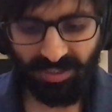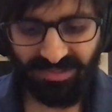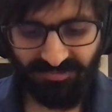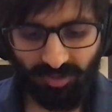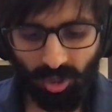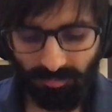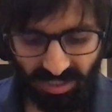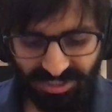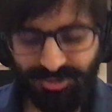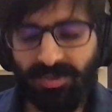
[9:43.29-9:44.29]

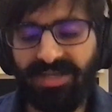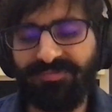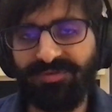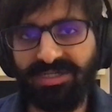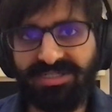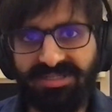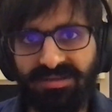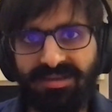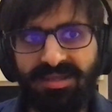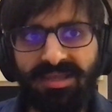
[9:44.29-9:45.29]
21st,